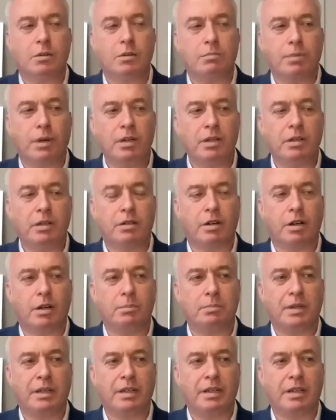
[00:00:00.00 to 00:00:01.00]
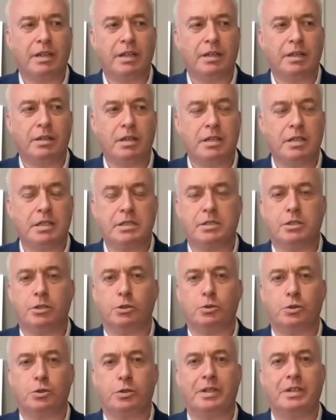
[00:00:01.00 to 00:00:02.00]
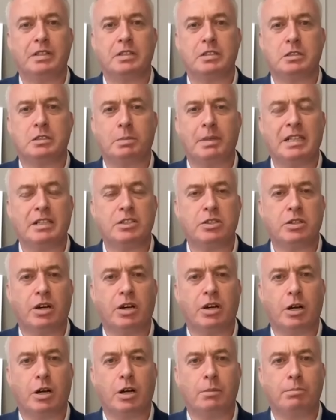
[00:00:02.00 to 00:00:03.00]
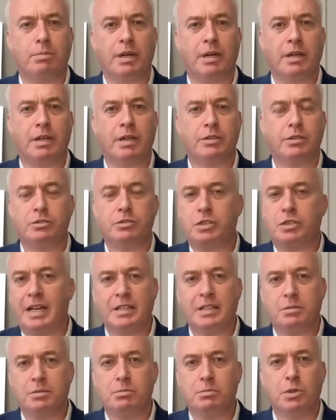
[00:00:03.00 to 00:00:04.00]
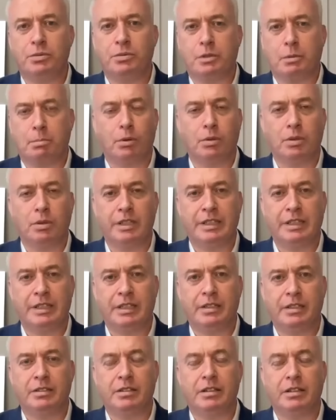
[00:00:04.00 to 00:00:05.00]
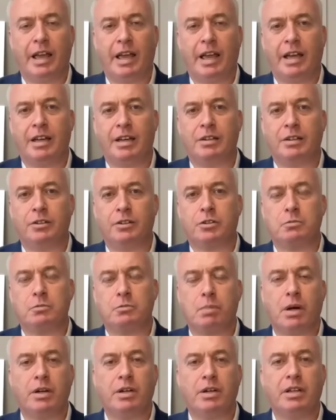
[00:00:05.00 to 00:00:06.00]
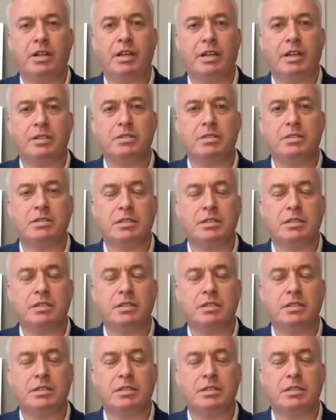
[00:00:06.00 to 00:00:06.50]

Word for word: Bonnie Crombie is, is, still treated as a big star, but she hasn't moved the polling needle, and mm-hmm. her party is